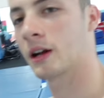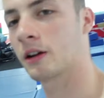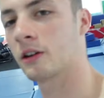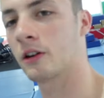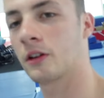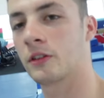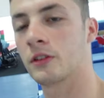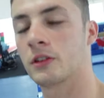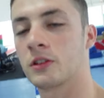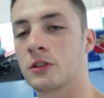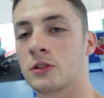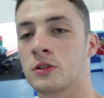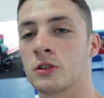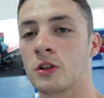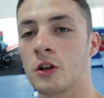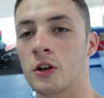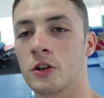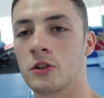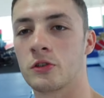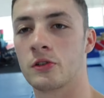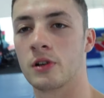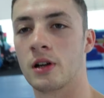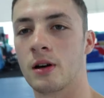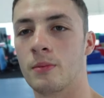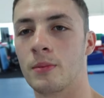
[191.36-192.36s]
I got the
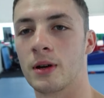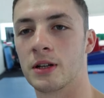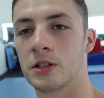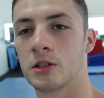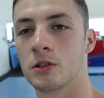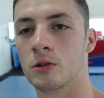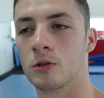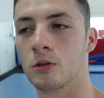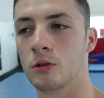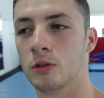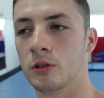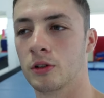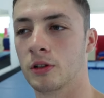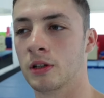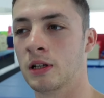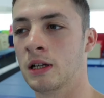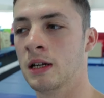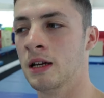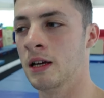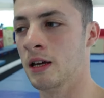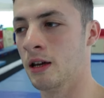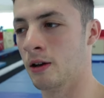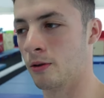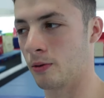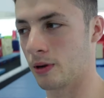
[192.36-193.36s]
surgery on my shoulder,
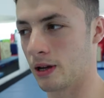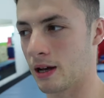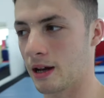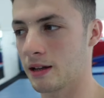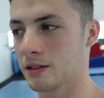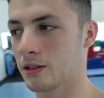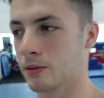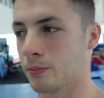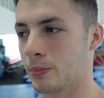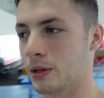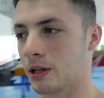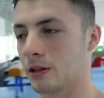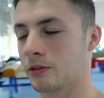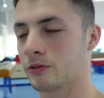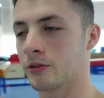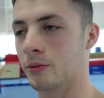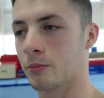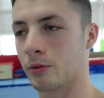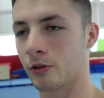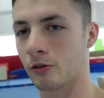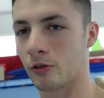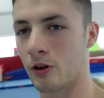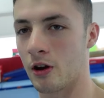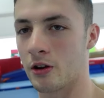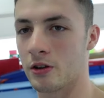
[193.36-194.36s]
we had to build from
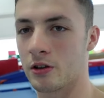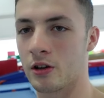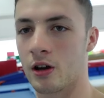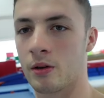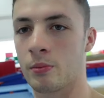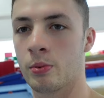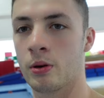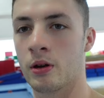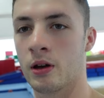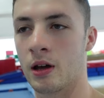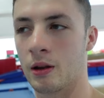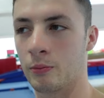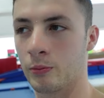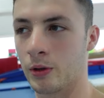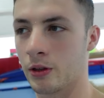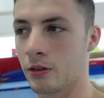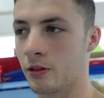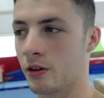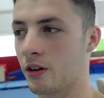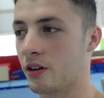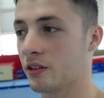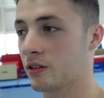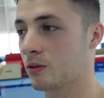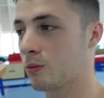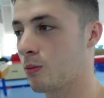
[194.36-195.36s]
the ground up, and we
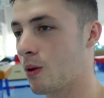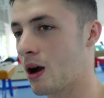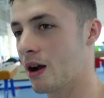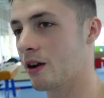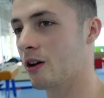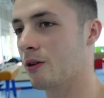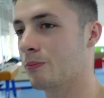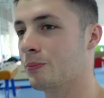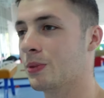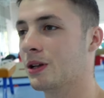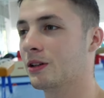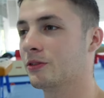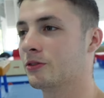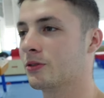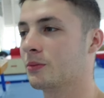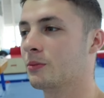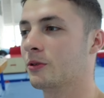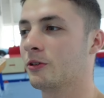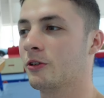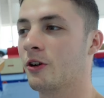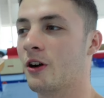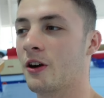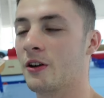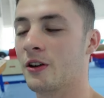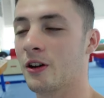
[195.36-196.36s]
thought, why not build from the
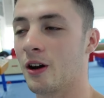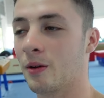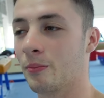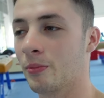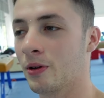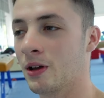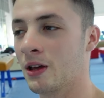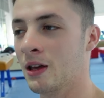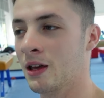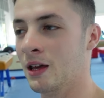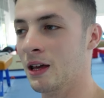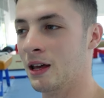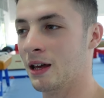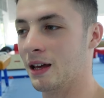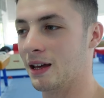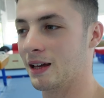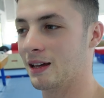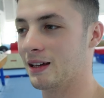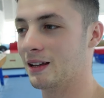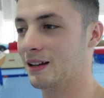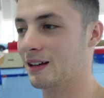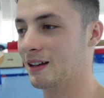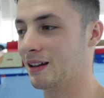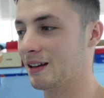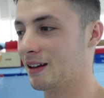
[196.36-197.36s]
ground up
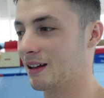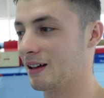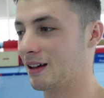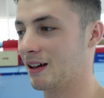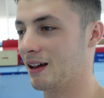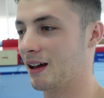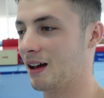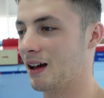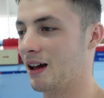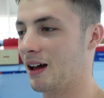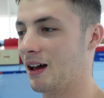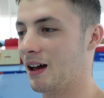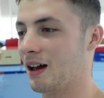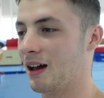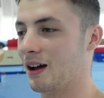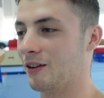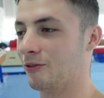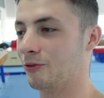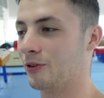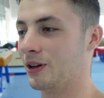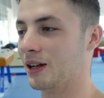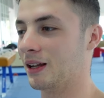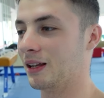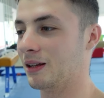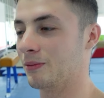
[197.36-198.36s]
in a
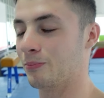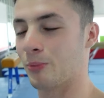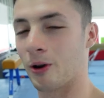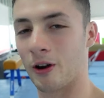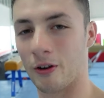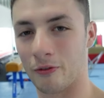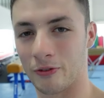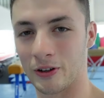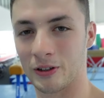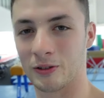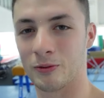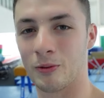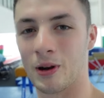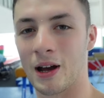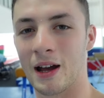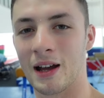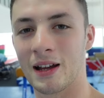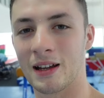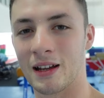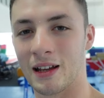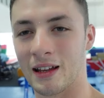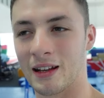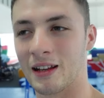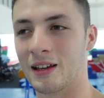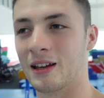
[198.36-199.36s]
really perfect
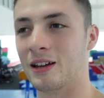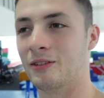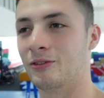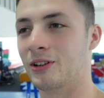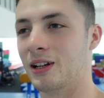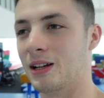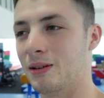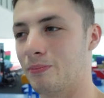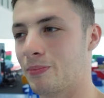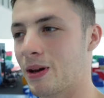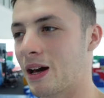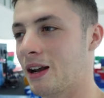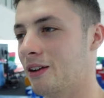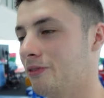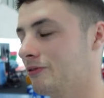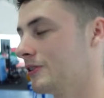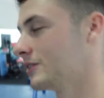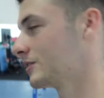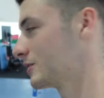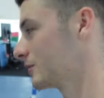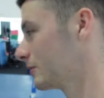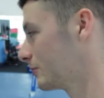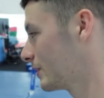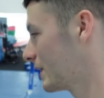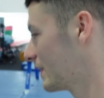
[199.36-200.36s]
way, in a really
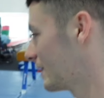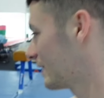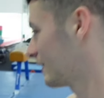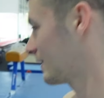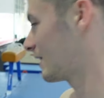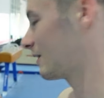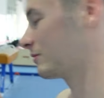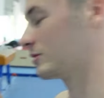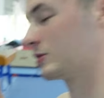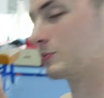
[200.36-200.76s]
beneficial way, and that